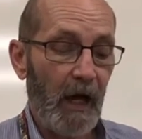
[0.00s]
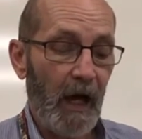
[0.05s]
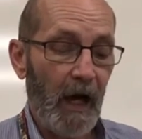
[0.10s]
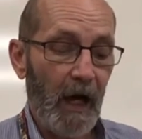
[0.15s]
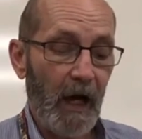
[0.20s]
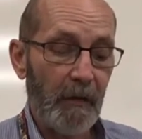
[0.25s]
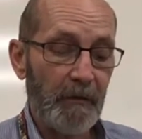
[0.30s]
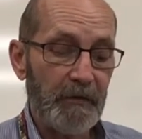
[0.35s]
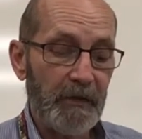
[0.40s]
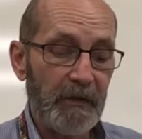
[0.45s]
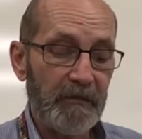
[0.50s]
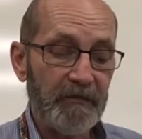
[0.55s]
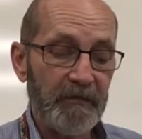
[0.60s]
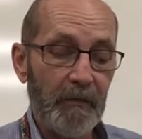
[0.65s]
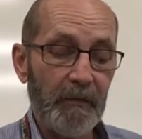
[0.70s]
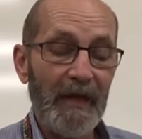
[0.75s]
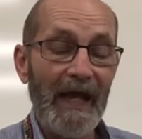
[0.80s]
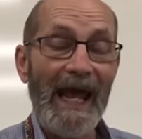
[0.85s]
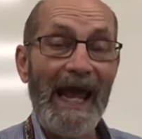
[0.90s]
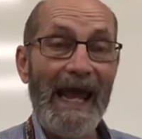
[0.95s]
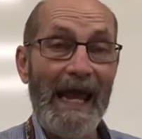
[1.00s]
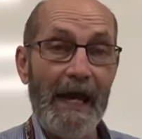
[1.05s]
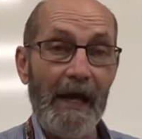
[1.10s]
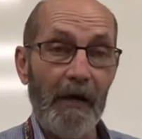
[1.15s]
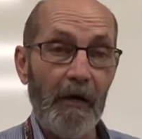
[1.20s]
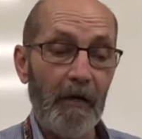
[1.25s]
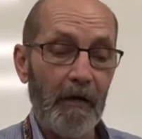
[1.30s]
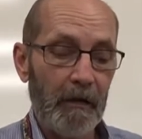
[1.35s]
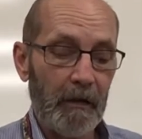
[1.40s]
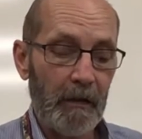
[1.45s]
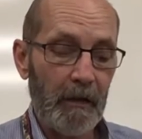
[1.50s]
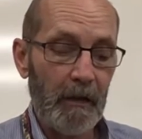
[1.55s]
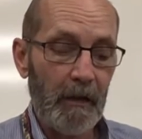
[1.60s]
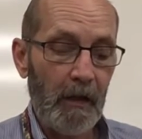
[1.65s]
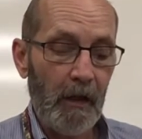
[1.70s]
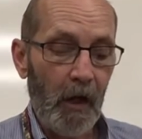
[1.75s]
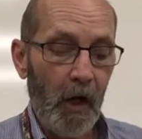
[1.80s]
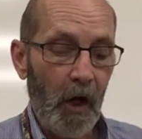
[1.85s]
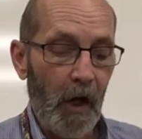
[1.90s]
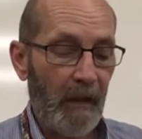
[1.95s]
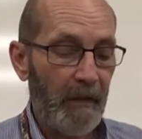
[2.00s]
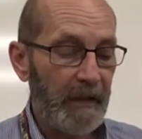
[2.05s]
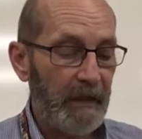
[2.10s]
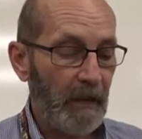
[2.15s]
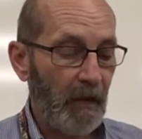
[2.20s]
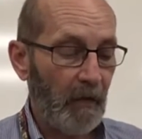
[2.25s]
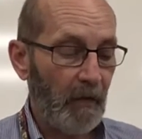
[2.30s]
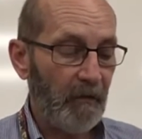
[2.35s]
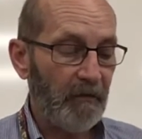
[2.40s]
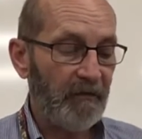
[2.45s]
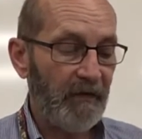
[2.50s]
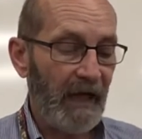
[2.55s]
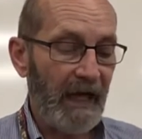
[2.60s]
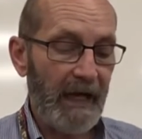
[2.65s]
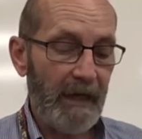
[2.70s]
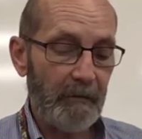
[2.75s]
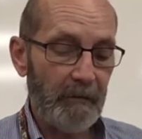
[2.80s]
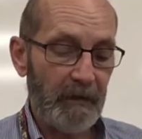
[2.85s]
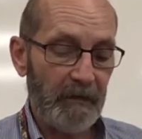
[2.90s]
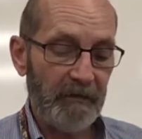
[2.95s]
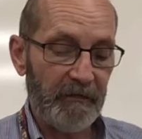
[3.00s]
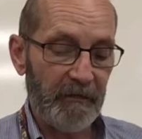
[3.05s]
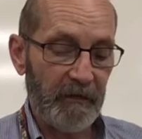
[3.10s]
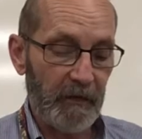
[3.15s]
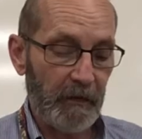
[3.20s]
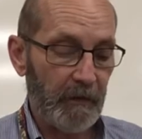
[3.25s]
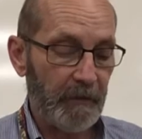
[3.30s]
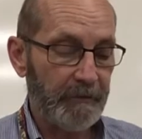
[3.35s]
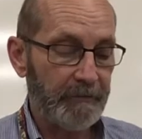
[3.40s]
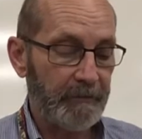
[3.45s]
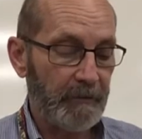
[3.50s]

objects from the air on the Earth's atmosphere,